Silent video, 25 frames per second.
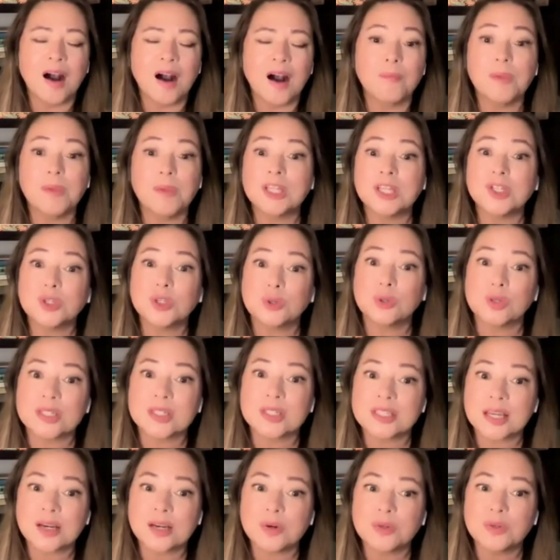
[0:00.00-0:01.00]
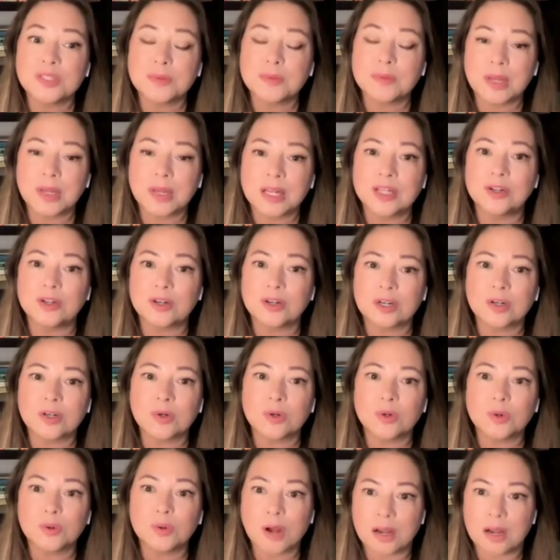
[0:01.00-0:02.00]
Mitch Dulce, who's a milliner,
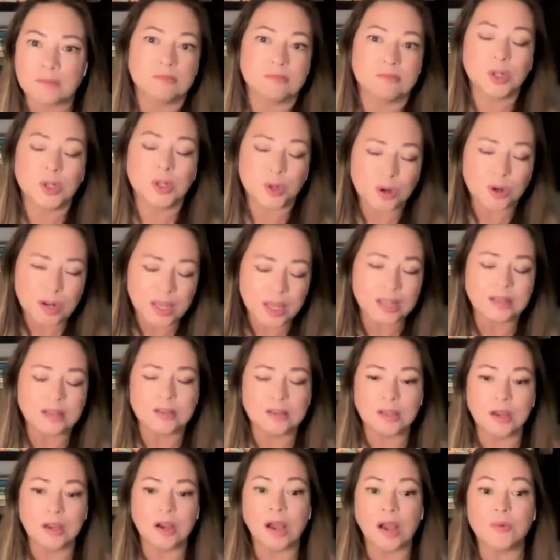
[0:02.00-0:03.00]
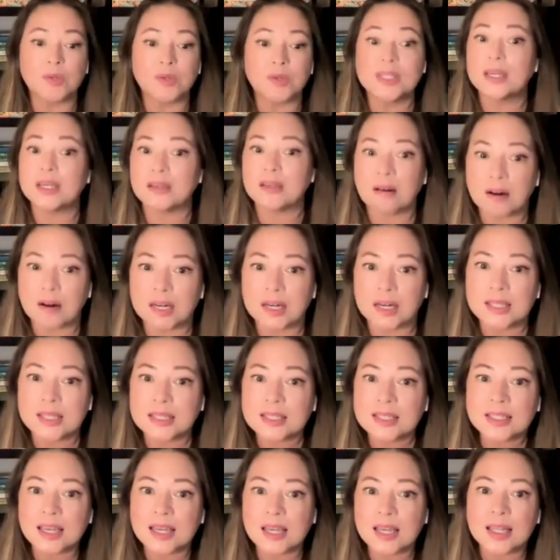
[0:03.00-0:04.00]
who, and I would say an
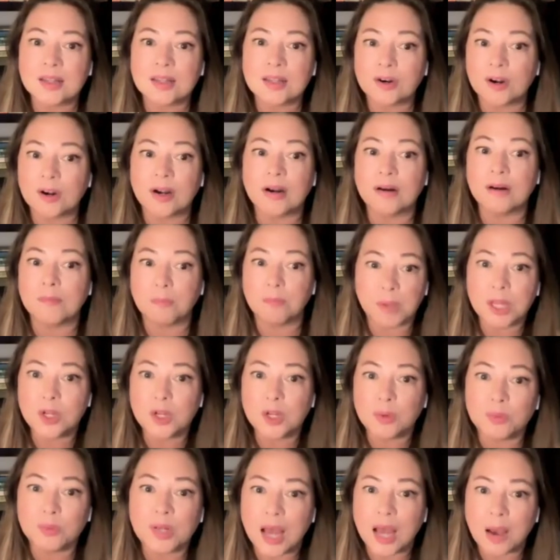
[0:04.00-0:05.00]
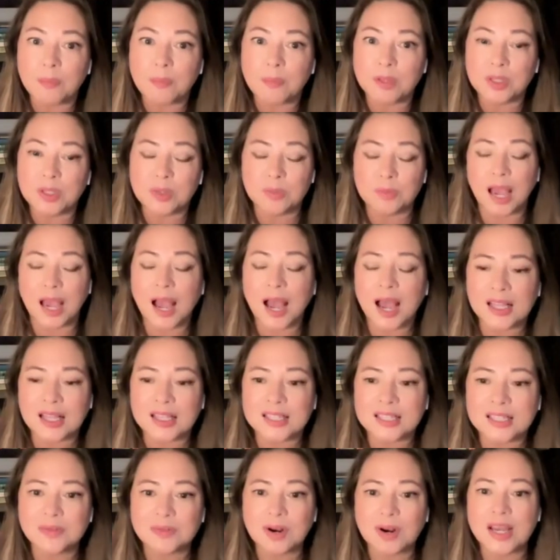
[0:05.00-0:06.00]
artist, and her medium would happen to be
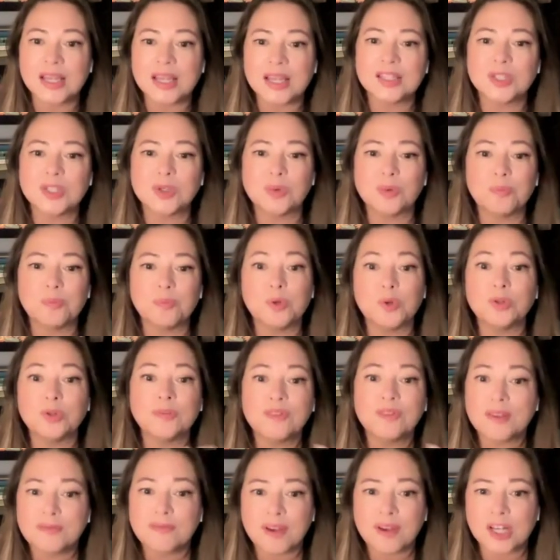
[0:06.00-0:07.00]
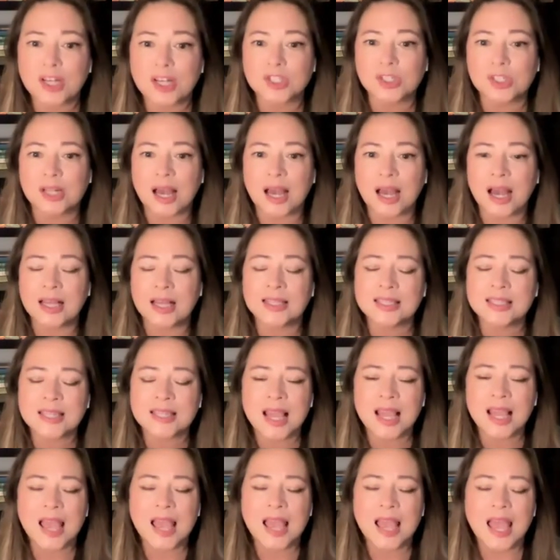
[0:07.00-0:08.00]
hats, right? So beautifully fashioned hats.
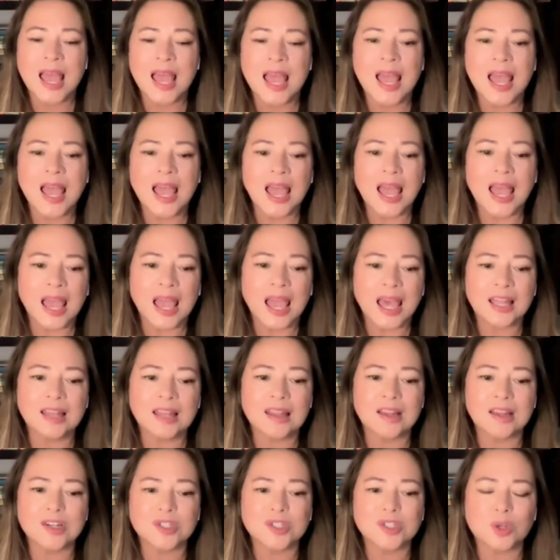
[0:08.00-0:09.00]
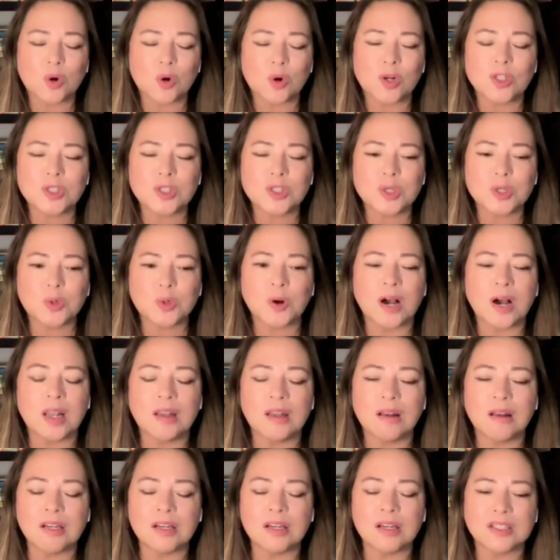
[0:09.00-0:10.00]
And there's also
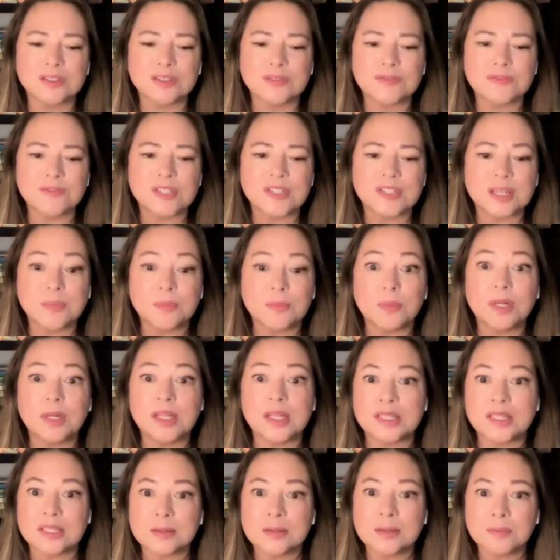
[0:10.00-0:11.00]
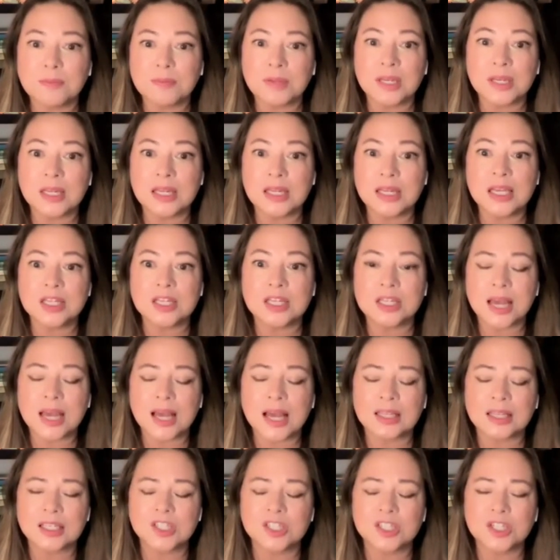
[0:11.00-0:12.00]
a lot of symbolism in each
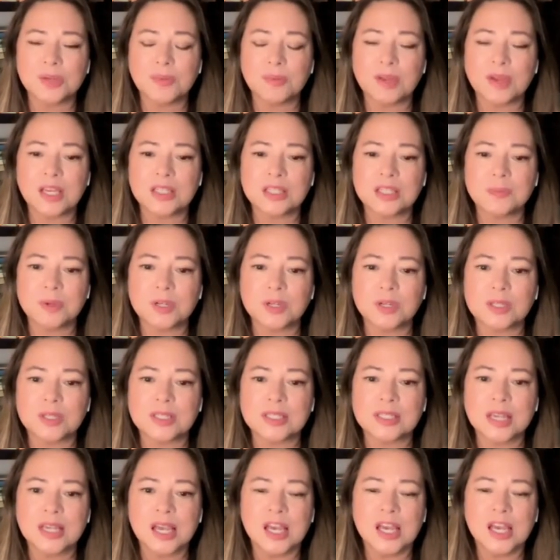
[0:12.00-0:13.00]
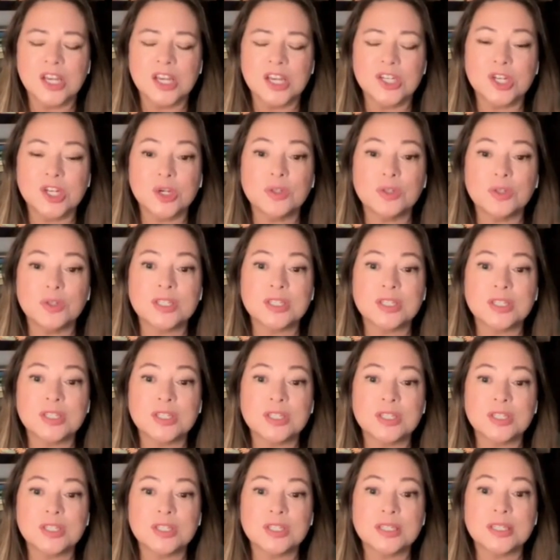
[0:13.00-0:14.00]
hat that she makes, because she
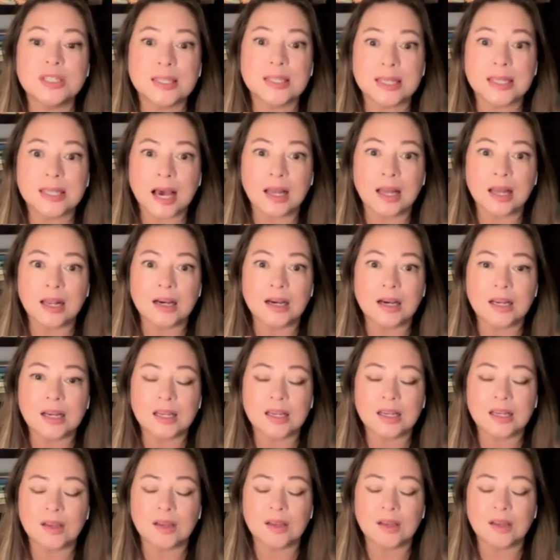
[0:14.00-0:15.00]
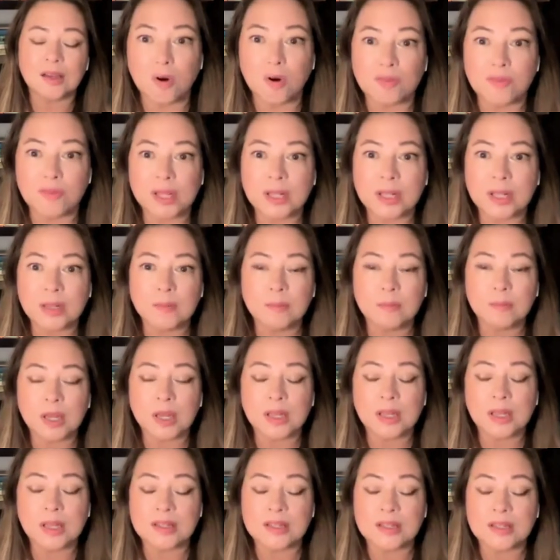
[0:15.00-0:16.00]
uses tinala, which is
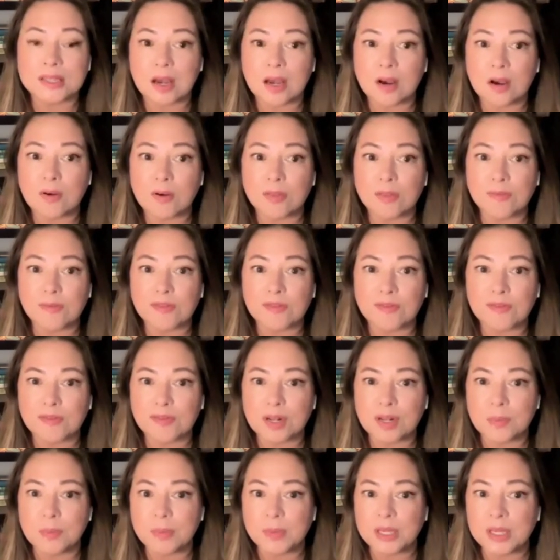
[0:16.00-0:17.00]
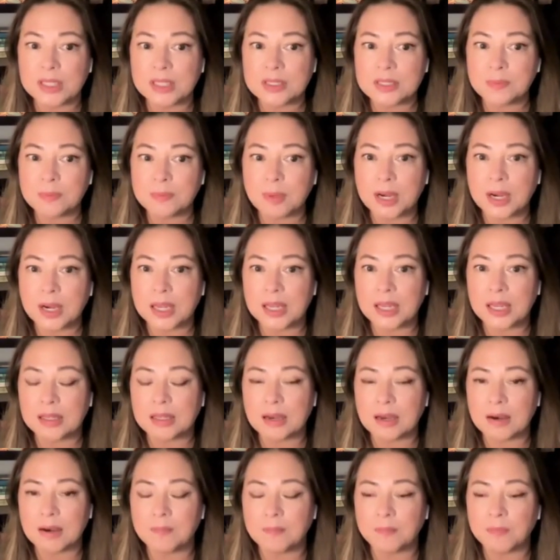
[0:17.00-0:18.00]
obviously woven in the south of the
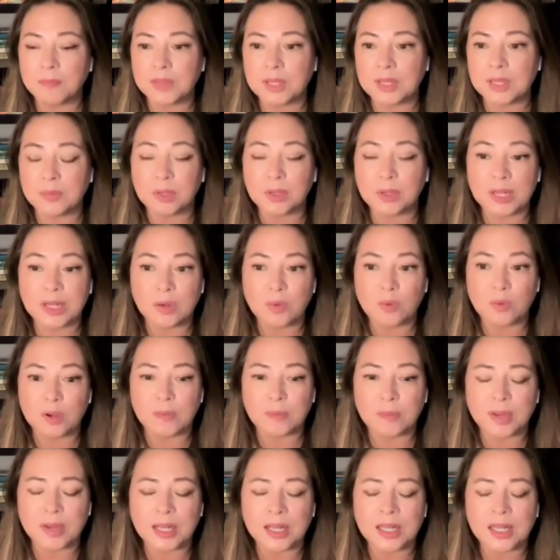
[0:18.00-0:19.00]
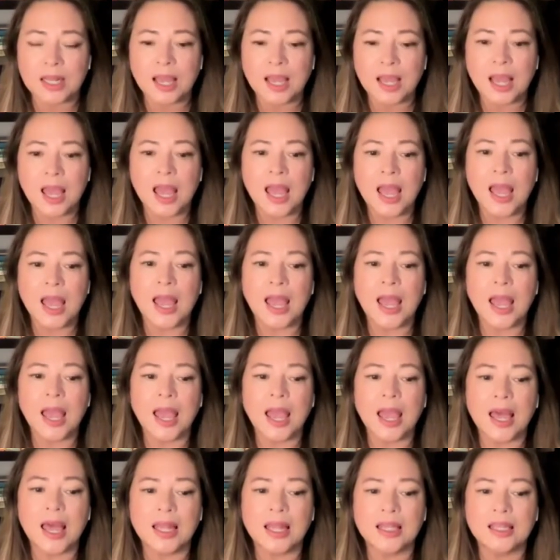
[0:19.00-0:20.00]
Philippines by Tiboli women.
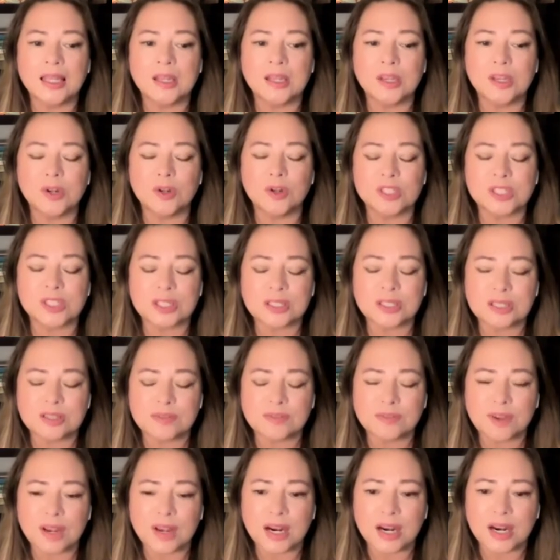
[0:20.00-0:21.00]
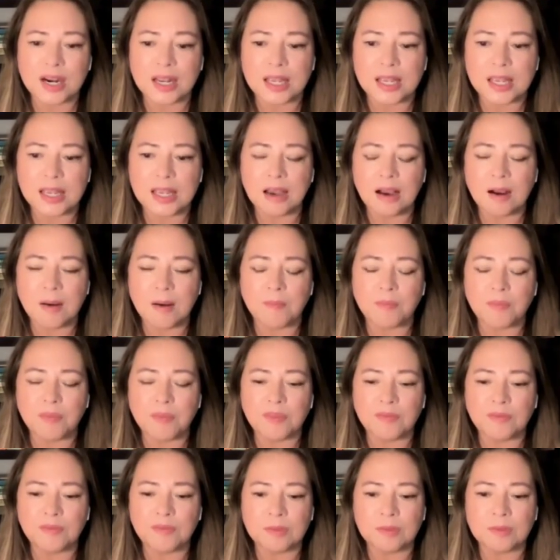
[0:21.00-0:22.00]
And, it's very,
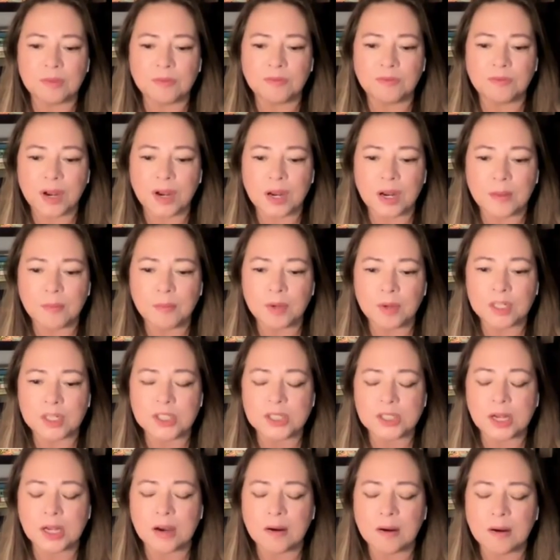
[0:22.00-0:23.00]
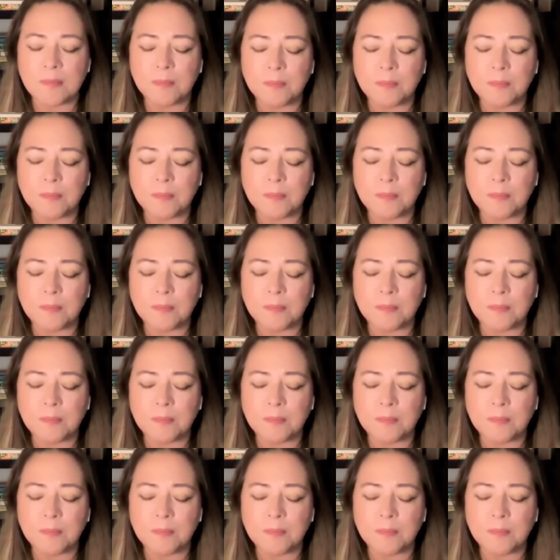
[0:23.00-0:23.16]
very much